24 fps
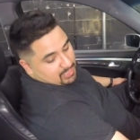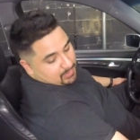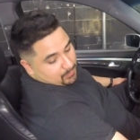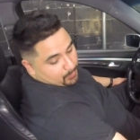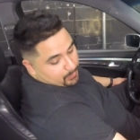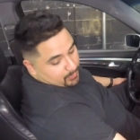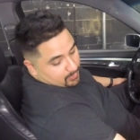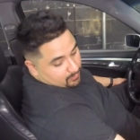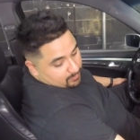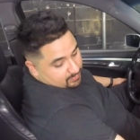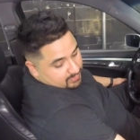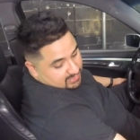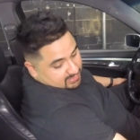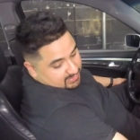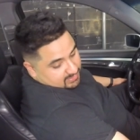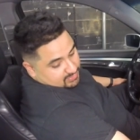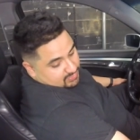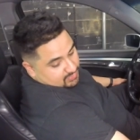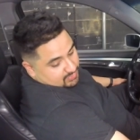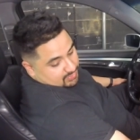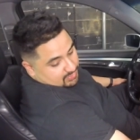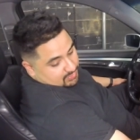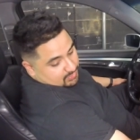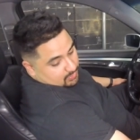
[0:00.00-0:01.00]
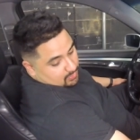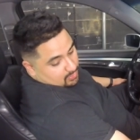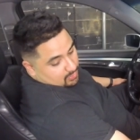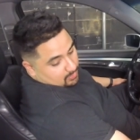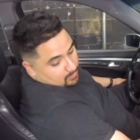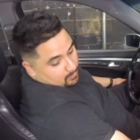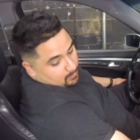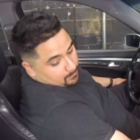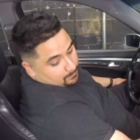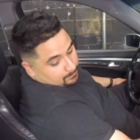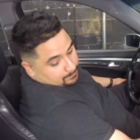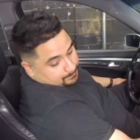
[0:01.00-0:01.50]
it will begin to
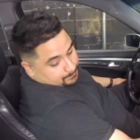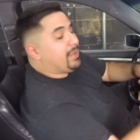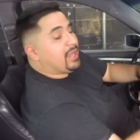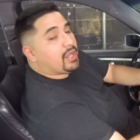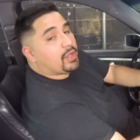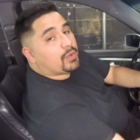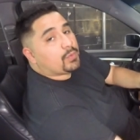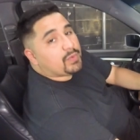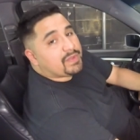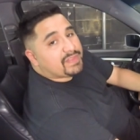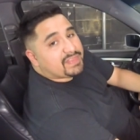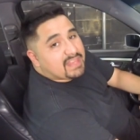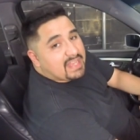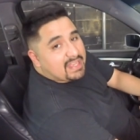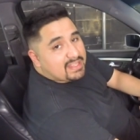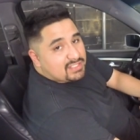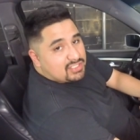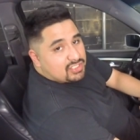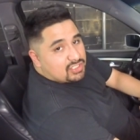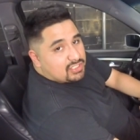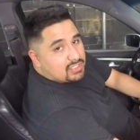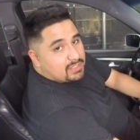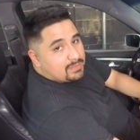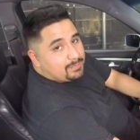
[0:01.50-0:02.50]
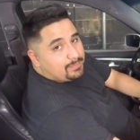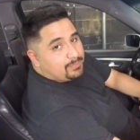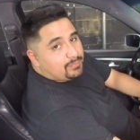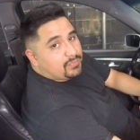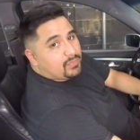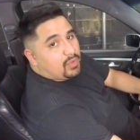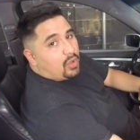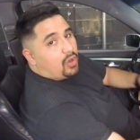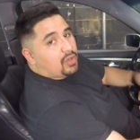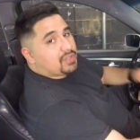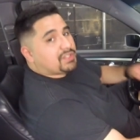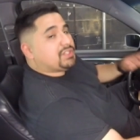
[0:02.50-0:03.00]
struggle. Paired with that chip
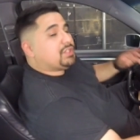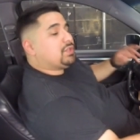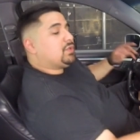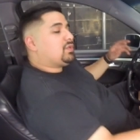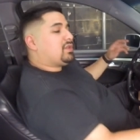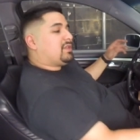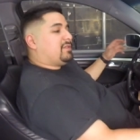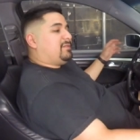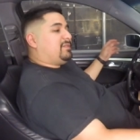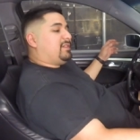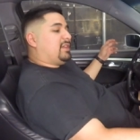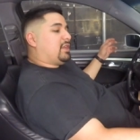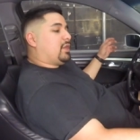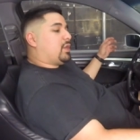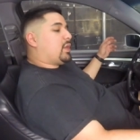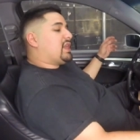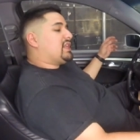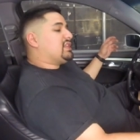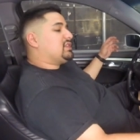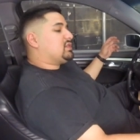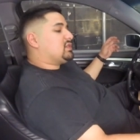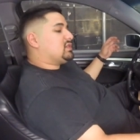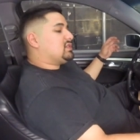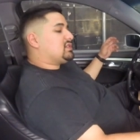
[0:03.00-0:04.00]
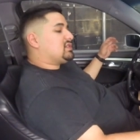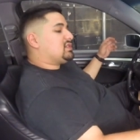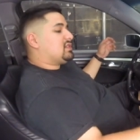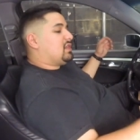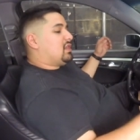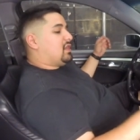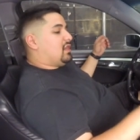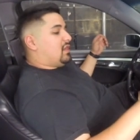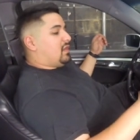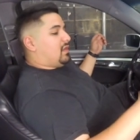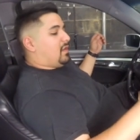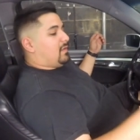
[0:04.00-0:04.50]
are two configurations
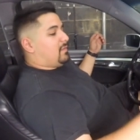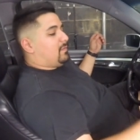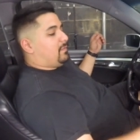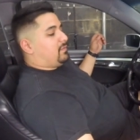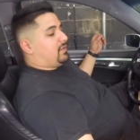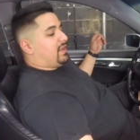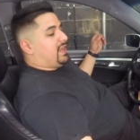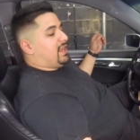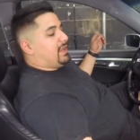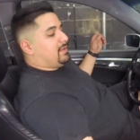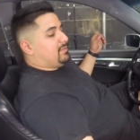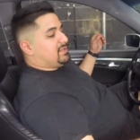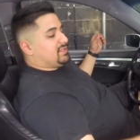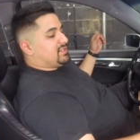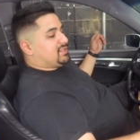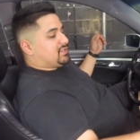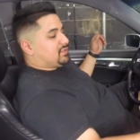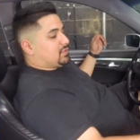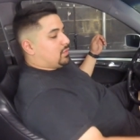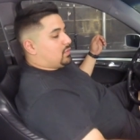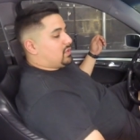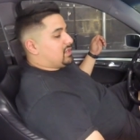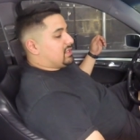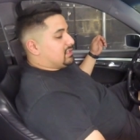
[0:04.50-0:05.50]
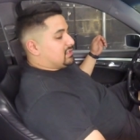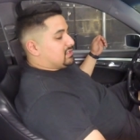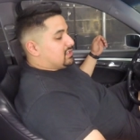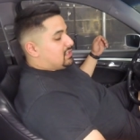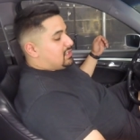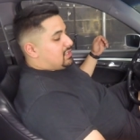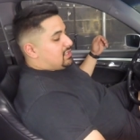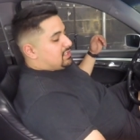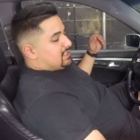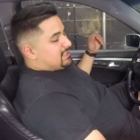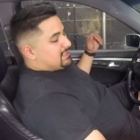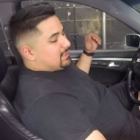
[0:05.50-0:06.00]
of RAM and storage.
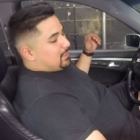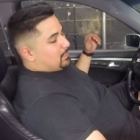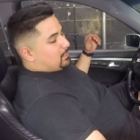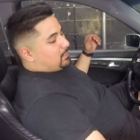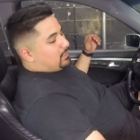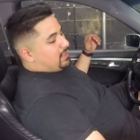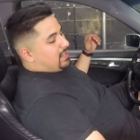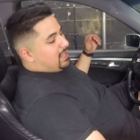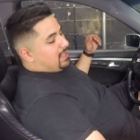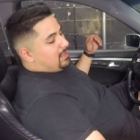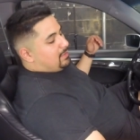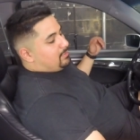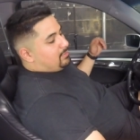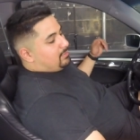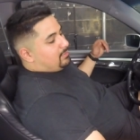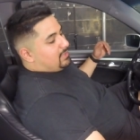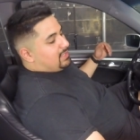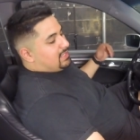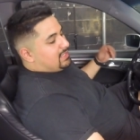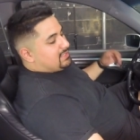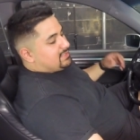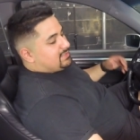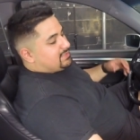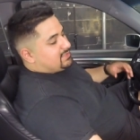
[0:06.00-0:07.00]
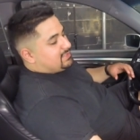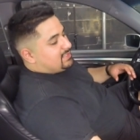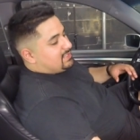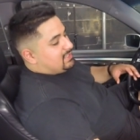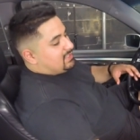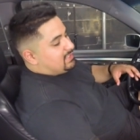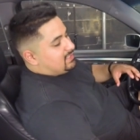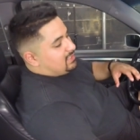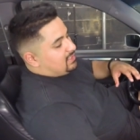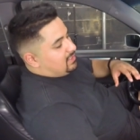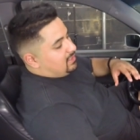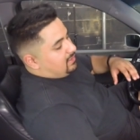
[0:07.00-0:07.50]
So RAM is
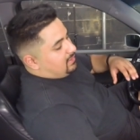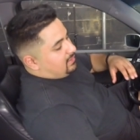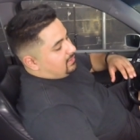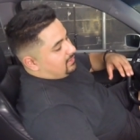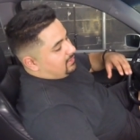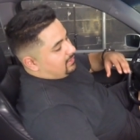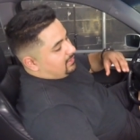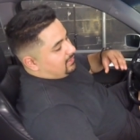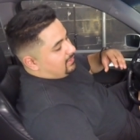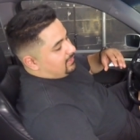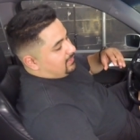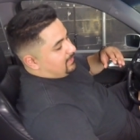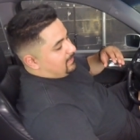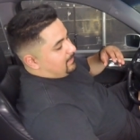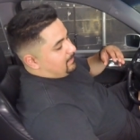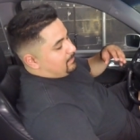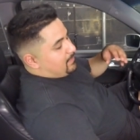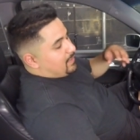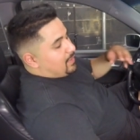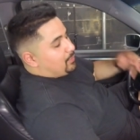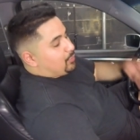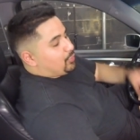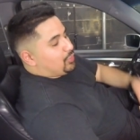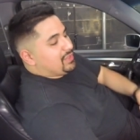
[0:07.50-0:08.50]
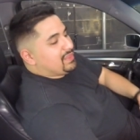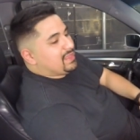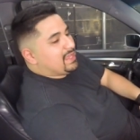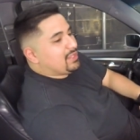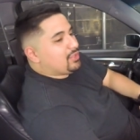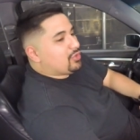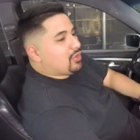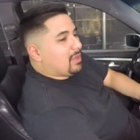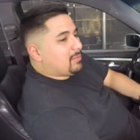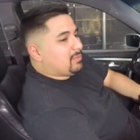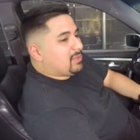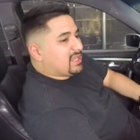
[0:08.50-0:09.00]
the uh, memory
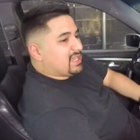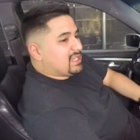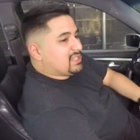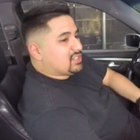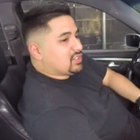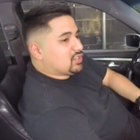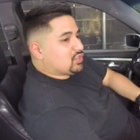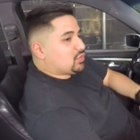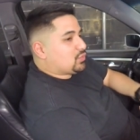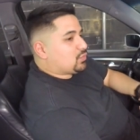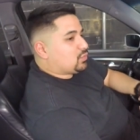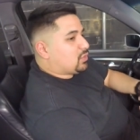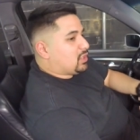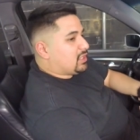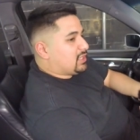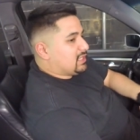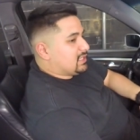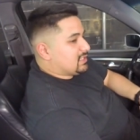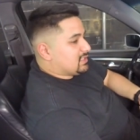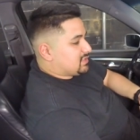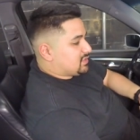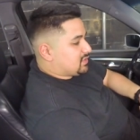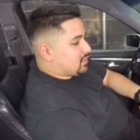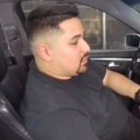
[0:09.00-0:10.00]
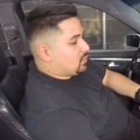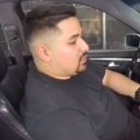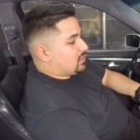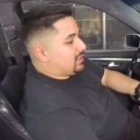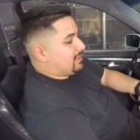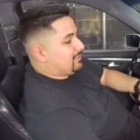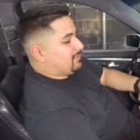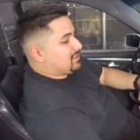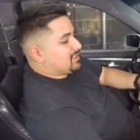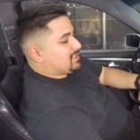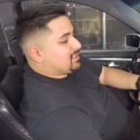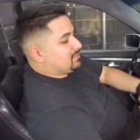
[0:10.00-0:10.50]
that your applications run in, so
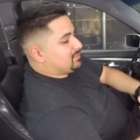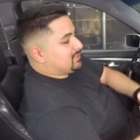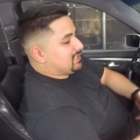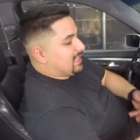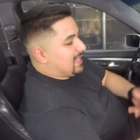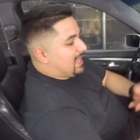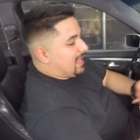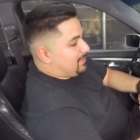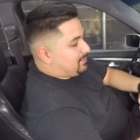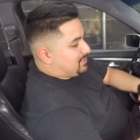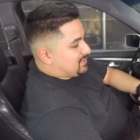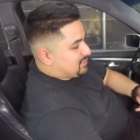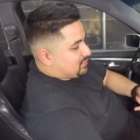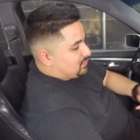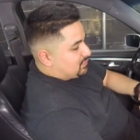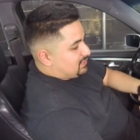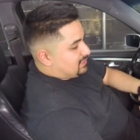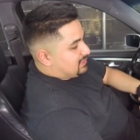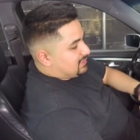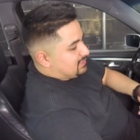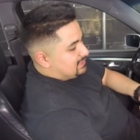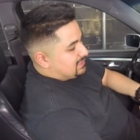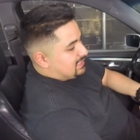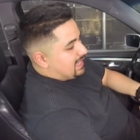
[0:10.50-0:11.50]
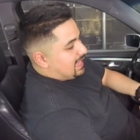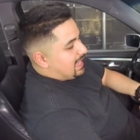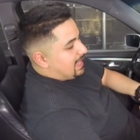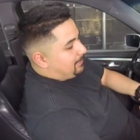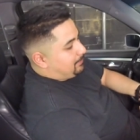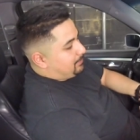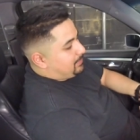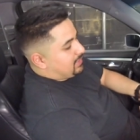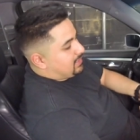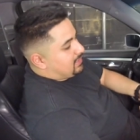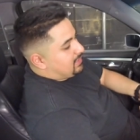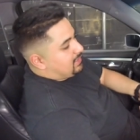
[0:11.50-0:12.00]
whenever something happens within the
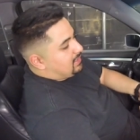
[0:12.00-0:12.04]
app,